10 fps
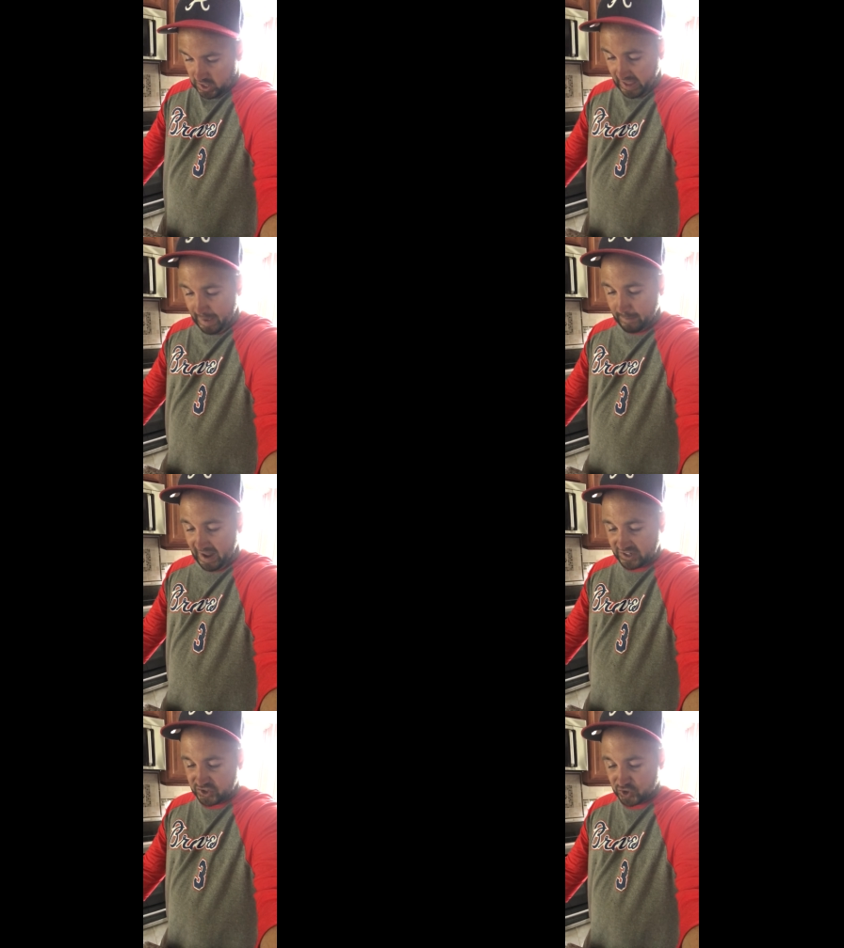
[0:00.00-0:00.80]
That
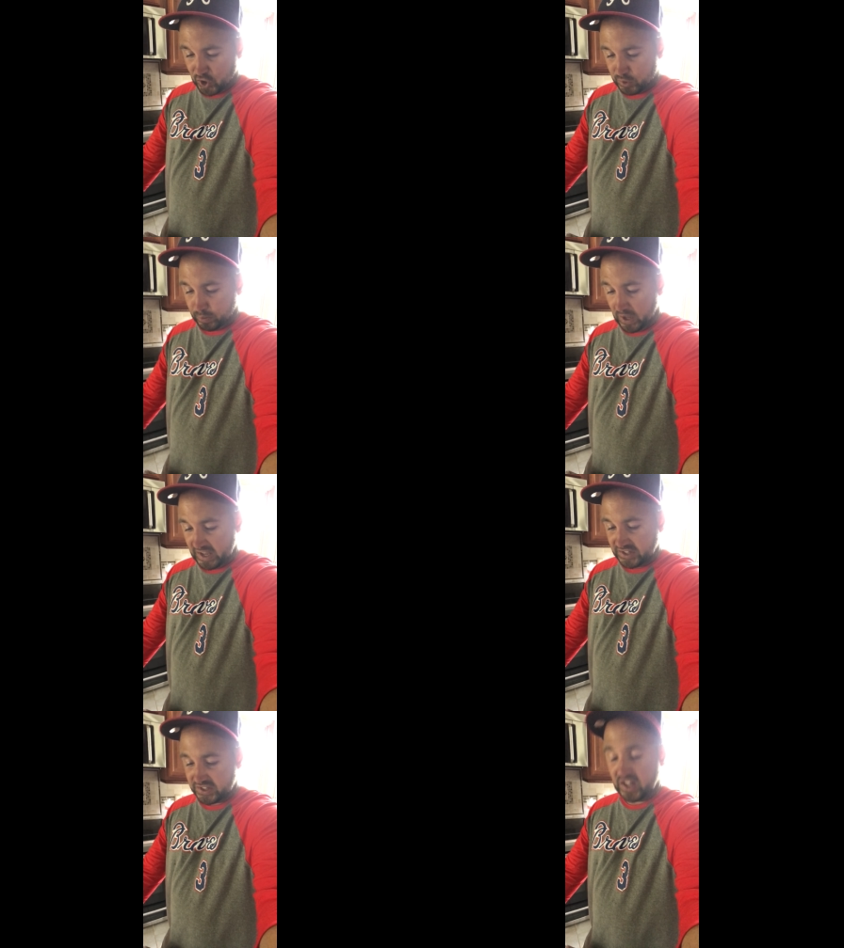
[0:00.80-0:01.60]
match took
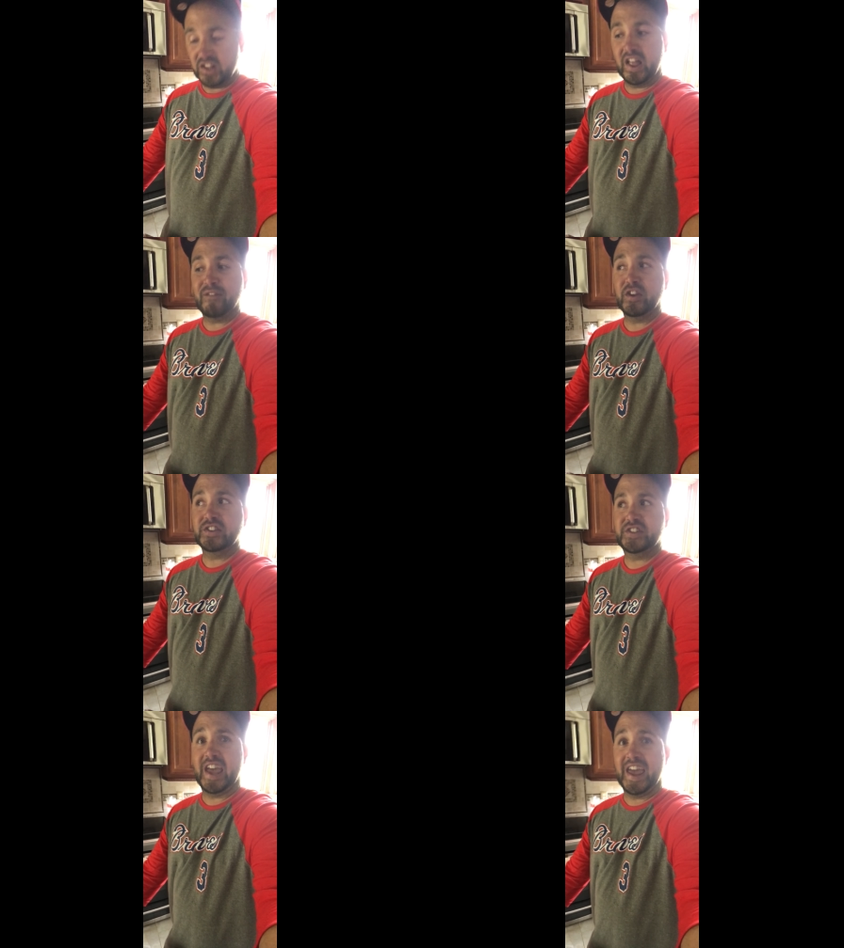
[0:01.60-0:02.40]
place
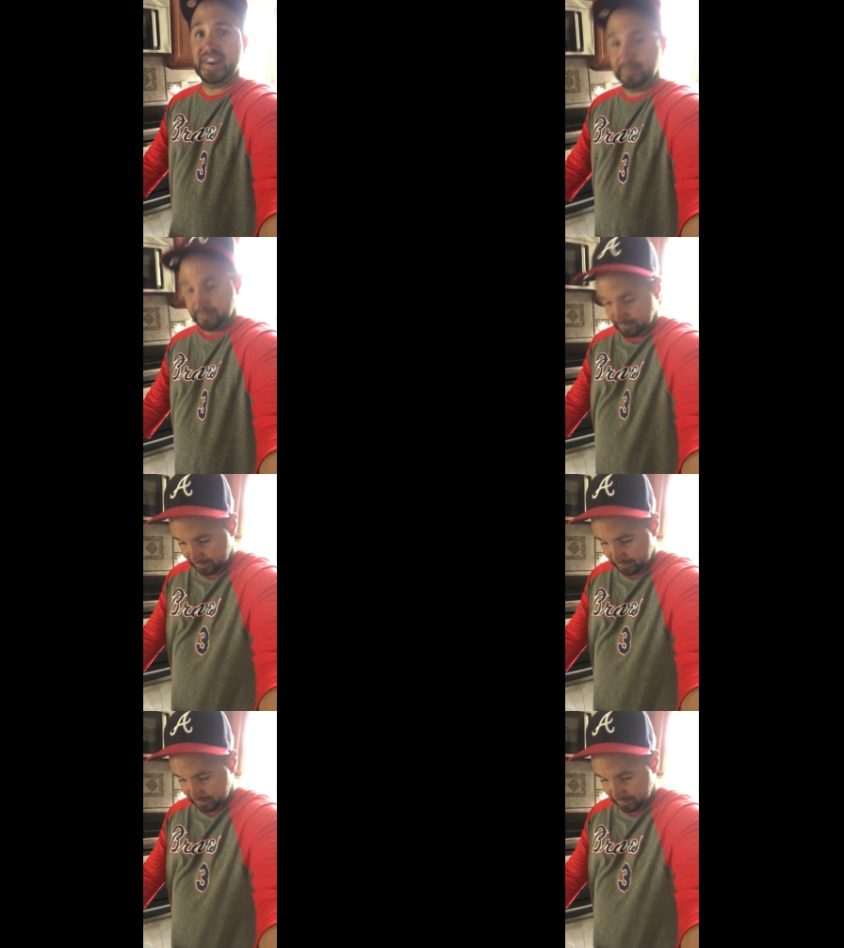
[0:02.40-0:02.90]
11-10.